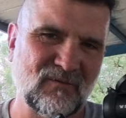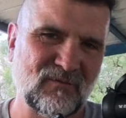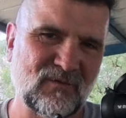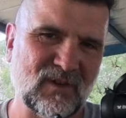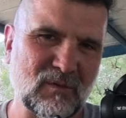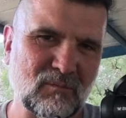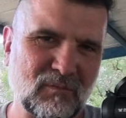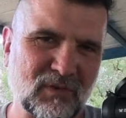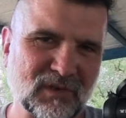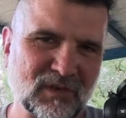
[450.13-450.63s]

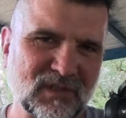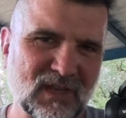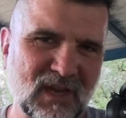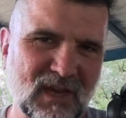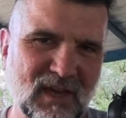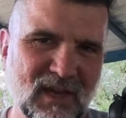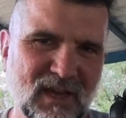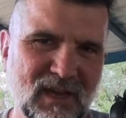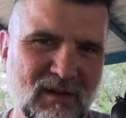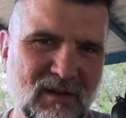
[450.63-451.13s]
feet per
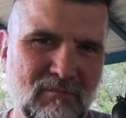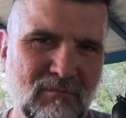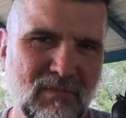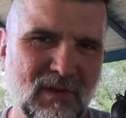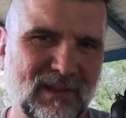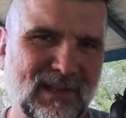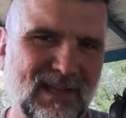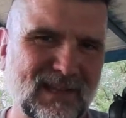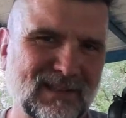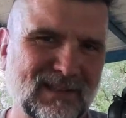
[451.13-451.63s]
second,
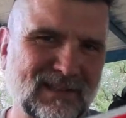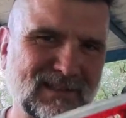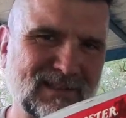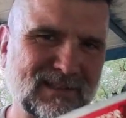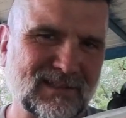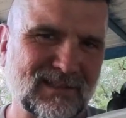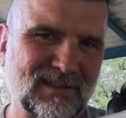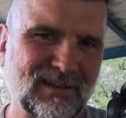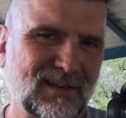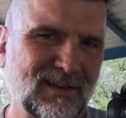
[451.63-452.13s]
but
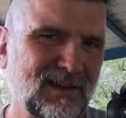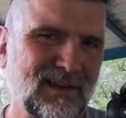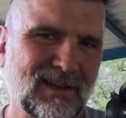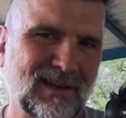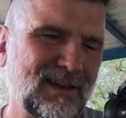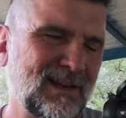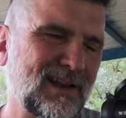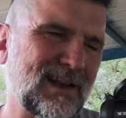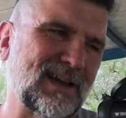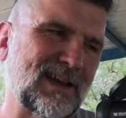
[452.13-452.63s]
that's
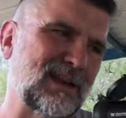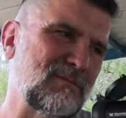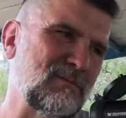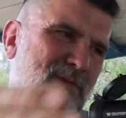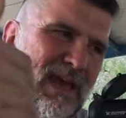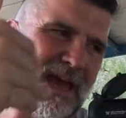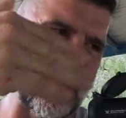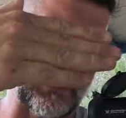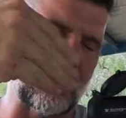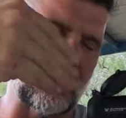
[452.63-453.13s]
not going to
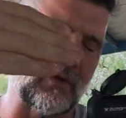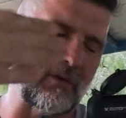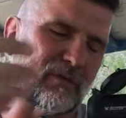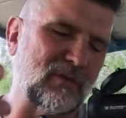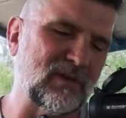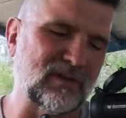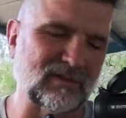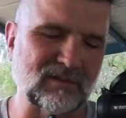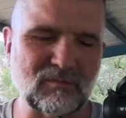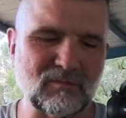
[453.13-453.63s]
be accurate
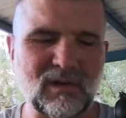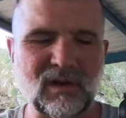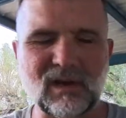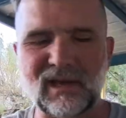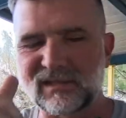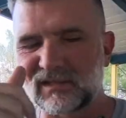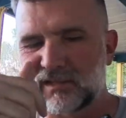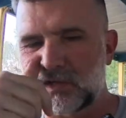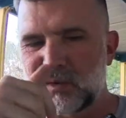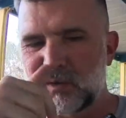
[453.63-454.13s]
for this. It's going to be a
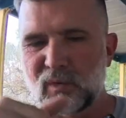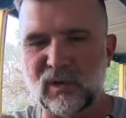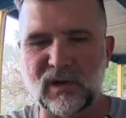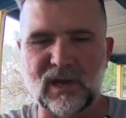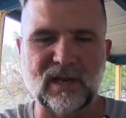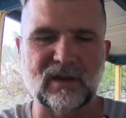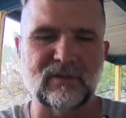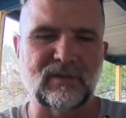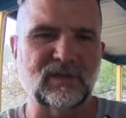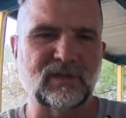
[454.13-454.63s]
lot slower
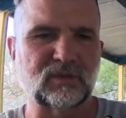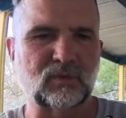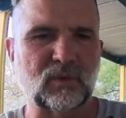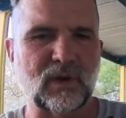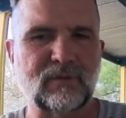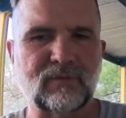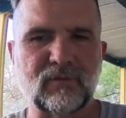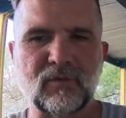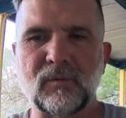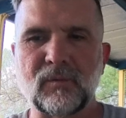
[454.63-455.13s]
out of this
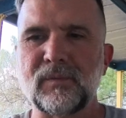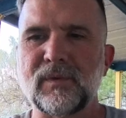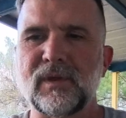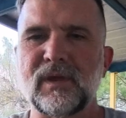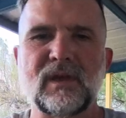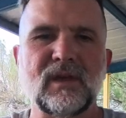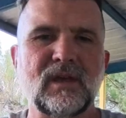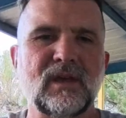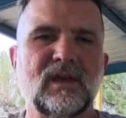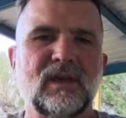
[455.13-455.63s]
rifle.
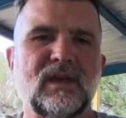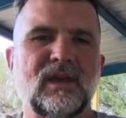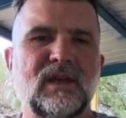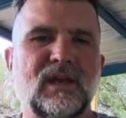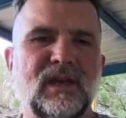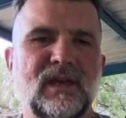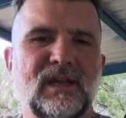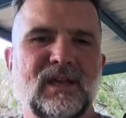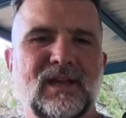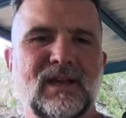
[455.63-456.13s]

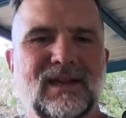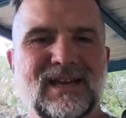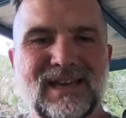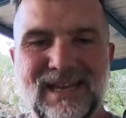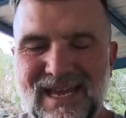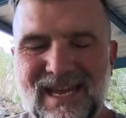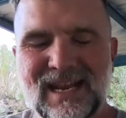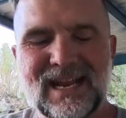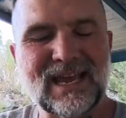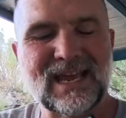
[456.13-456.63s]
And
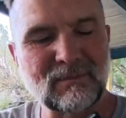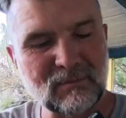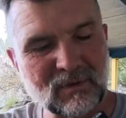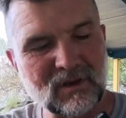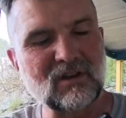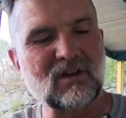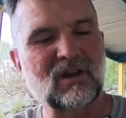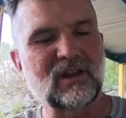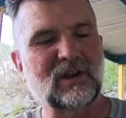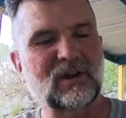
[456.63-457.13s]
again, I am
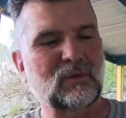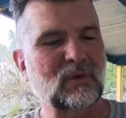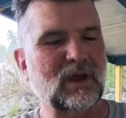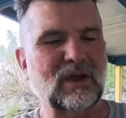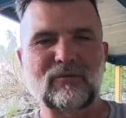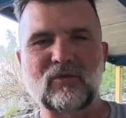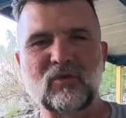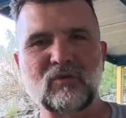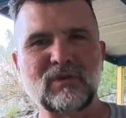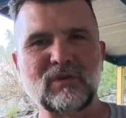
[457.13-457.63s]
going to call it a
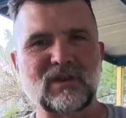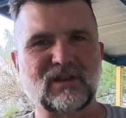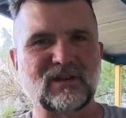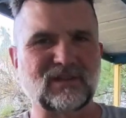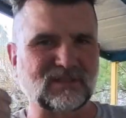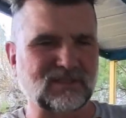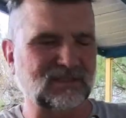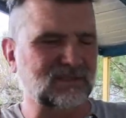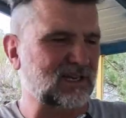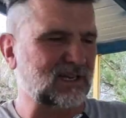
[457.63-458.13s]
rifle
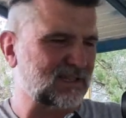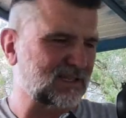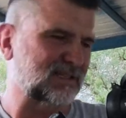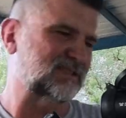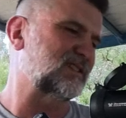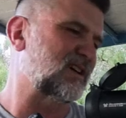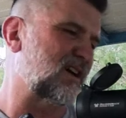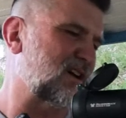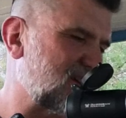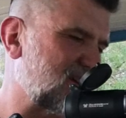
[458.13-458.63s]
because it's got the
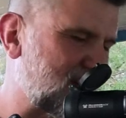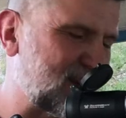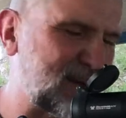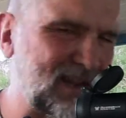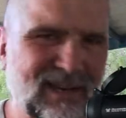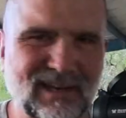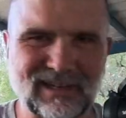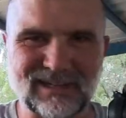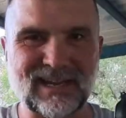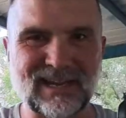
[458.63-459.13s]
stock on
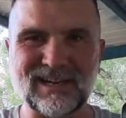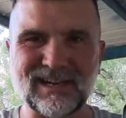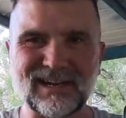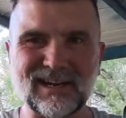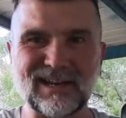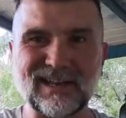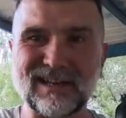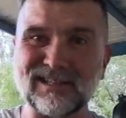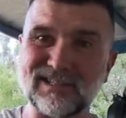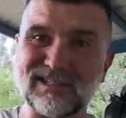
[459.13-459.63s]
it, and
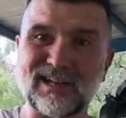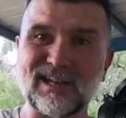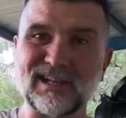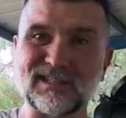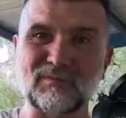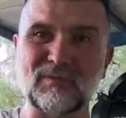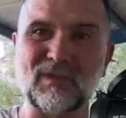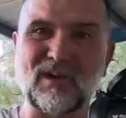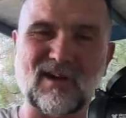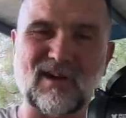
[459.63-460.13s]
technically it's an
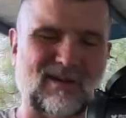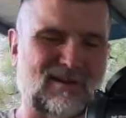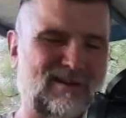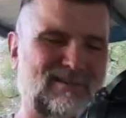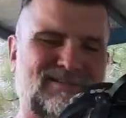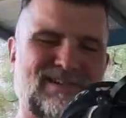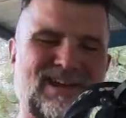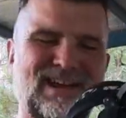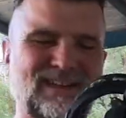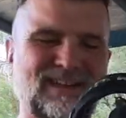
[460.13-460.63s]

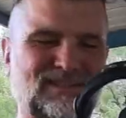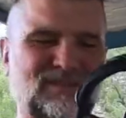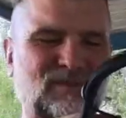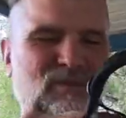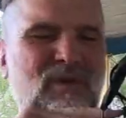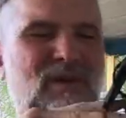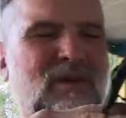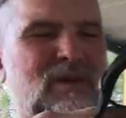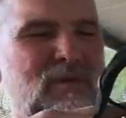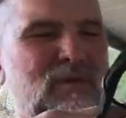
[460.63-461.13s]
SBR, right? So
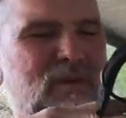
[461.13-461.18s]
we are